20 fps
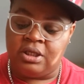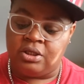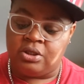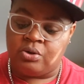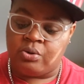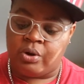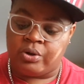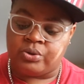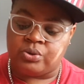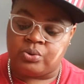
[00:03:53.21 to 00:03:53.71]

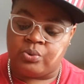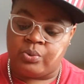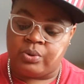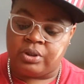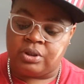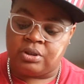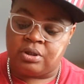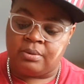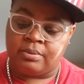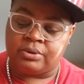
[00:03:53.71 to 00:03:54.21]
You also want
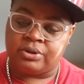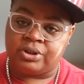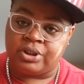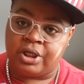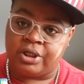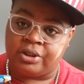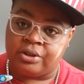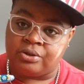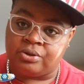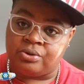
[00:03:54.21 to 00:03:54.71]
to double
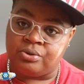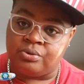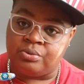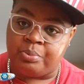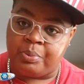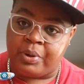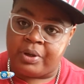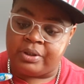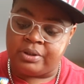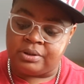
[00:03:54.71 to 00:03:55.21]
check your
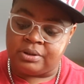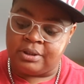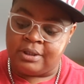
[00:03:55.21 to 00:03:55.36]
toothbrush